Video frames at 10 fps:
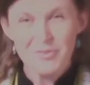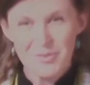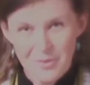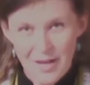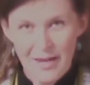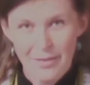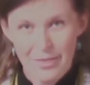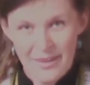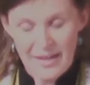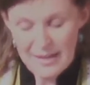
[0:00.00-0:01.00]
Do not
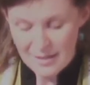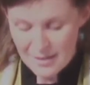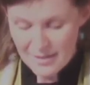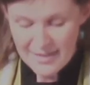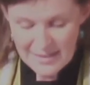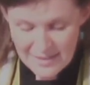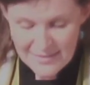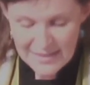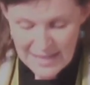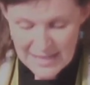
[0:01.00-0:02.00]
think that in
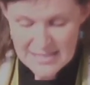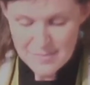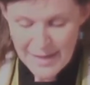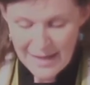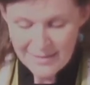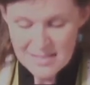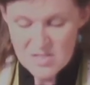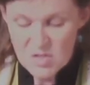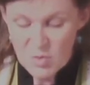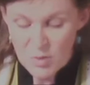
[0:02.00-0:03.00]
the king's
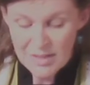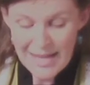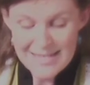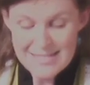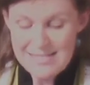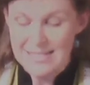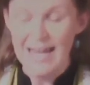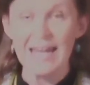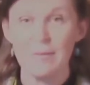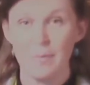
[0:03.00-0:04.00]
palace you will
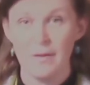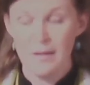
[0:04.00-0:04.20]
escape